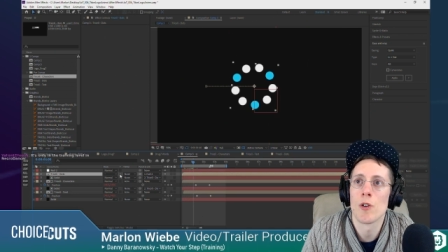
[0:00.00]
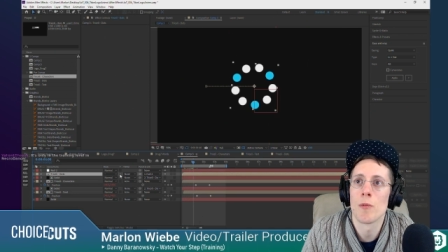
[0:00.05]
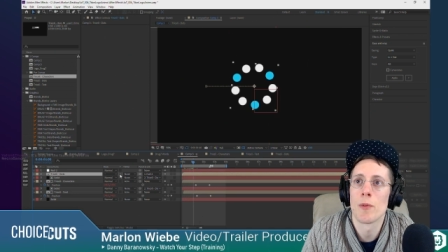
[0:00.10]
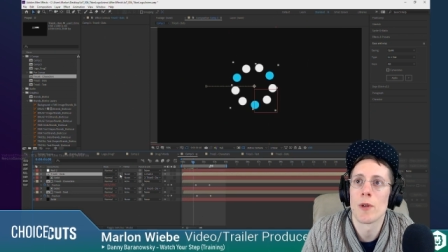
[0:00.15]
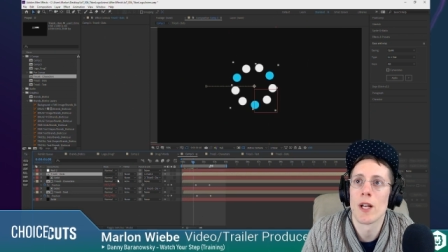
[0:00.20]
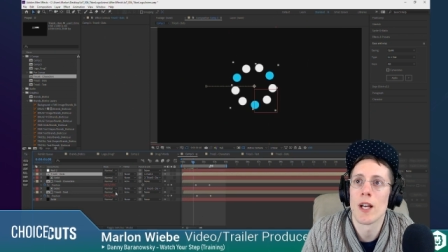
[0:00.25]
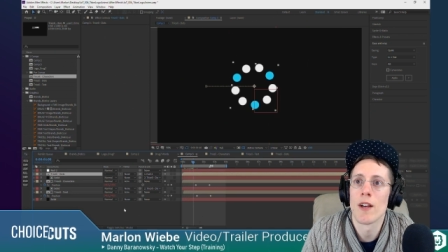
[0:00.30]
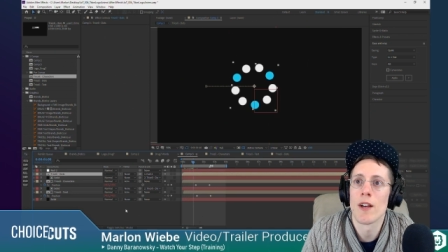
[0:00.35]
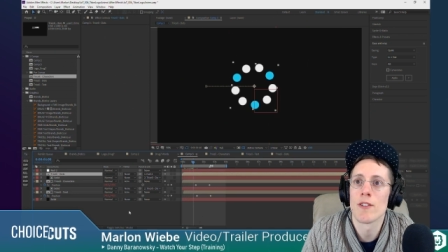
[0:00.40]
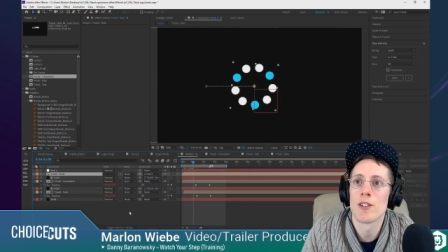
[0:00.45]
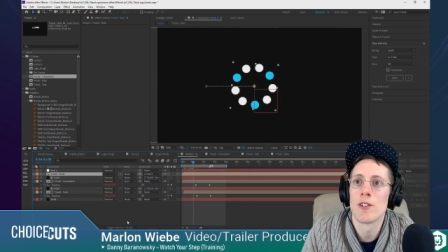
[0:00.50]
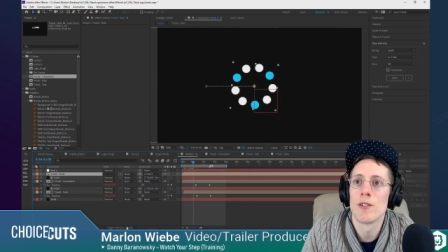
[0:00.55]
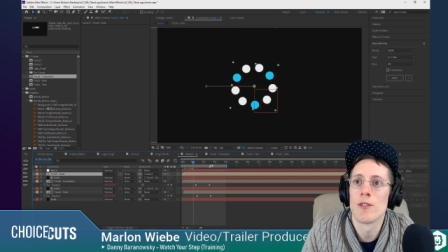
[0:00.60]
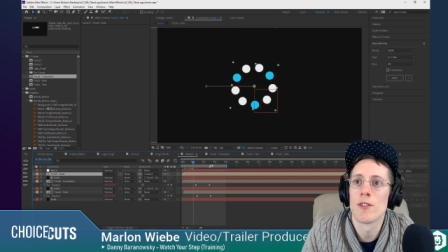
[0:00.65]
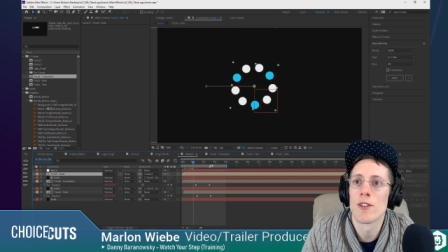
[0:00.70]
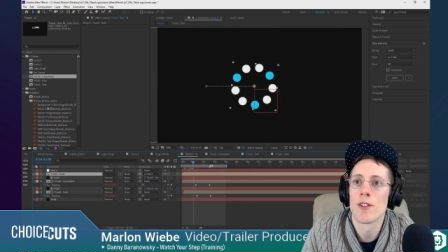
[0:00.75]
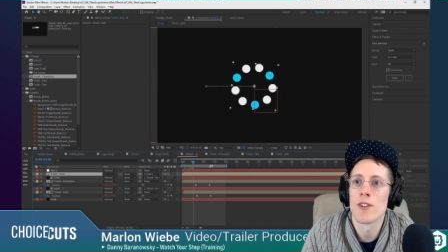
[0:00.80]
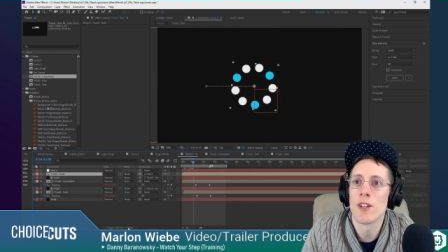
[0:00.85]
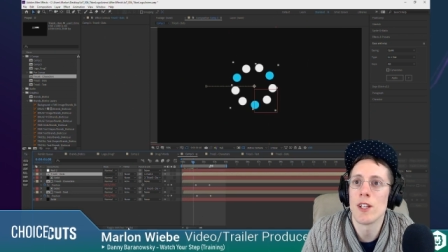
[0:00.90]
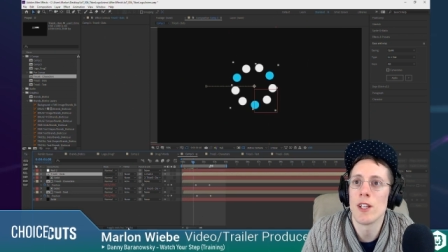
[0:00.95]
but I have to do the
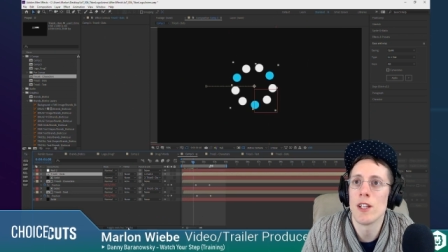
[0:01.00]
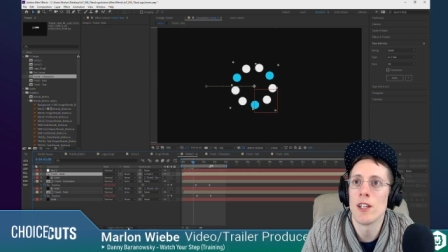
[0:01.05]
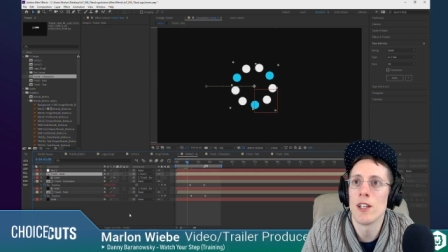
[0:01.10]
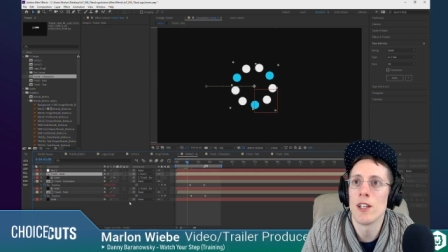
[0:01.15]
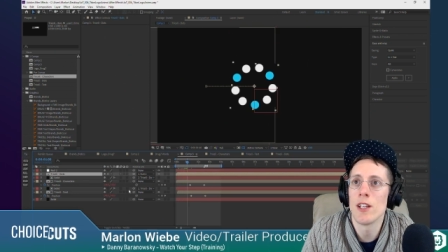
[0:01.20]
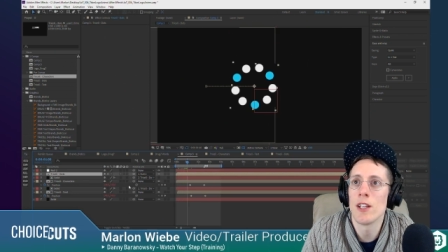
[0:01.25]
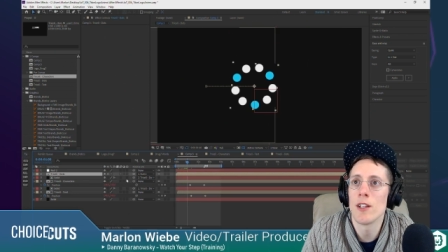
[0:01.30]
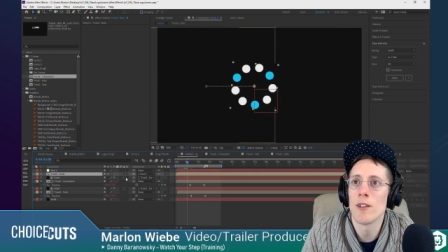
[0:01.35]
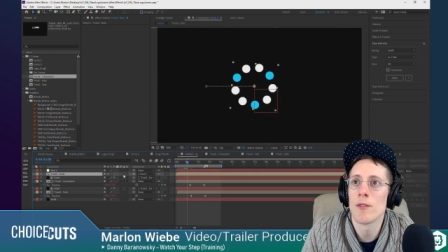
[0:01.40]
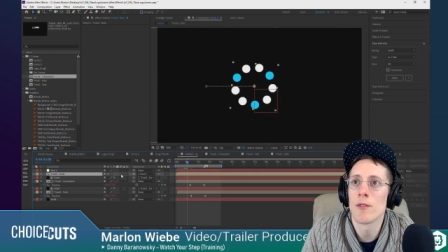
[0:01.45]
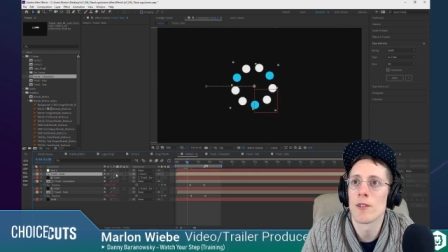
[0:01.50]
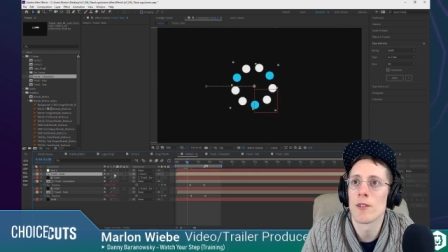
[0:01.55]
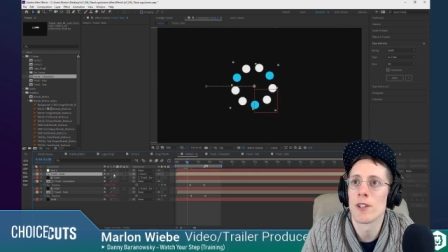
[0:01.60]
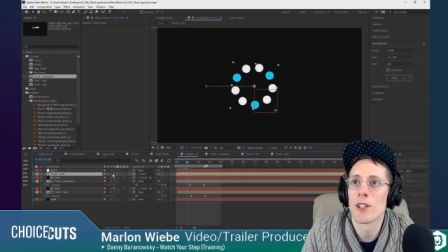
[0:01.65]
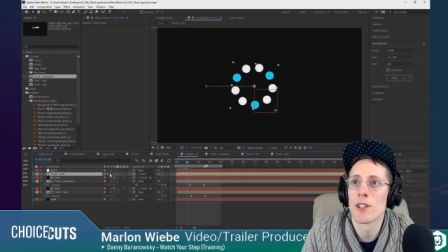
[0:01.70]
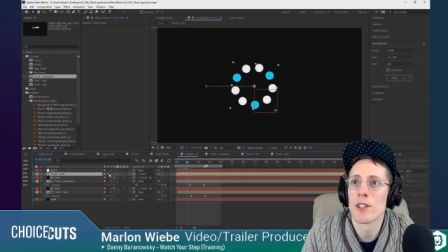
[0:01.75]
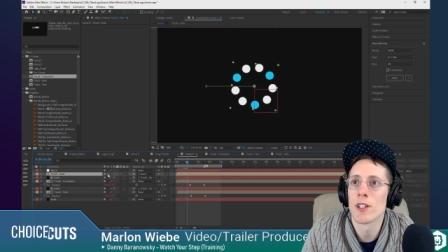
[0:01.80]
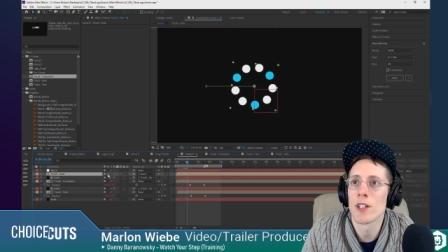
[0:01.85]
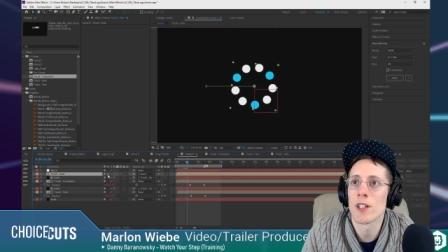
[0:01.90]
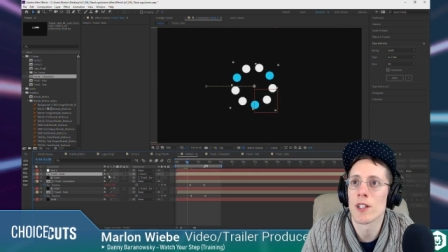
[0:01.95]
thing where you
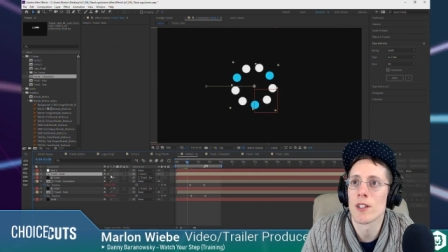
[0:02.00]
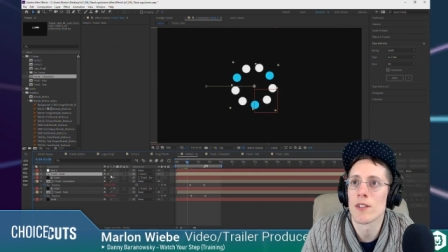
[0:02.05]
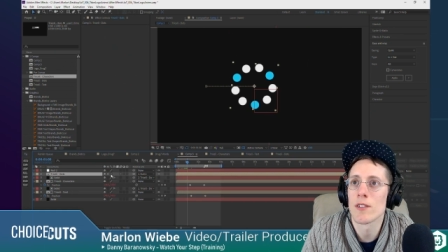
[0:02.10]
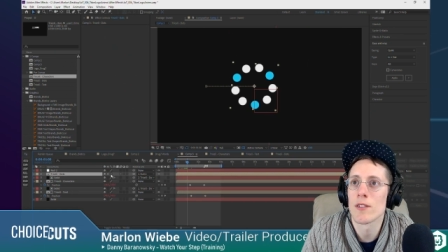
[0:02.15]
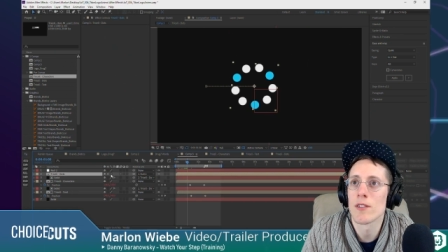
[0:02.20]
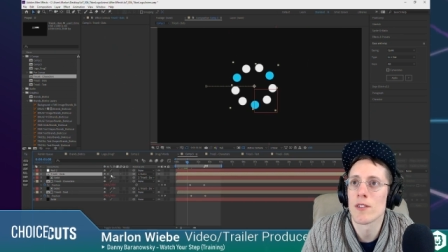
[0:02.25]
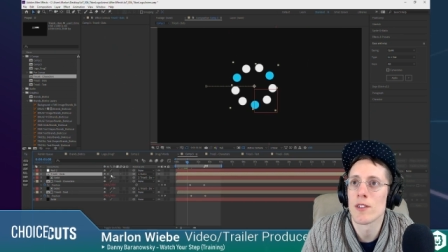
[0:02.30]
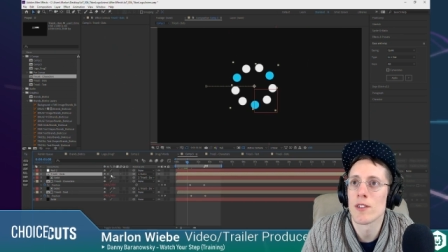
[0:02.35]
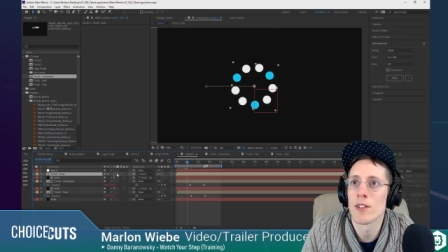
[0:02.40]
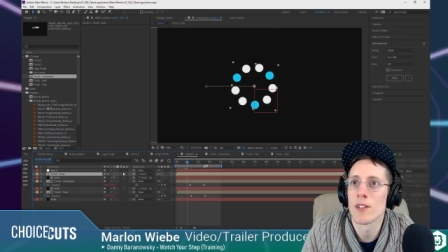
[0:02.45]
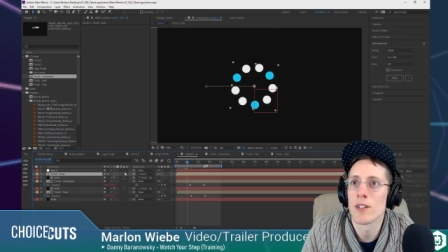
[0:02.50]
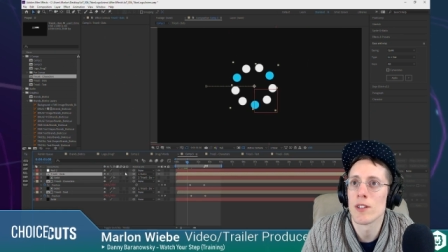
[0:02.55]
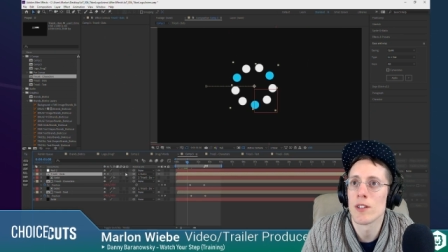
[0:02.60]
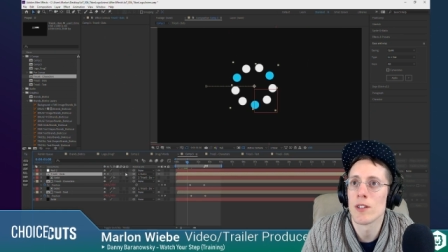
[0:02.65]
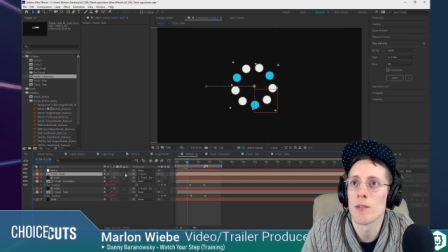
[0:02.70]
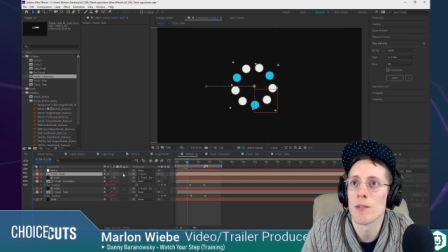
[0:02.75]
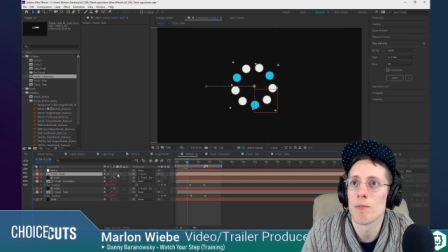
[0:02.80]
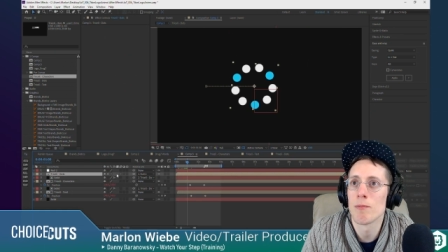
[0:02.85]
click the...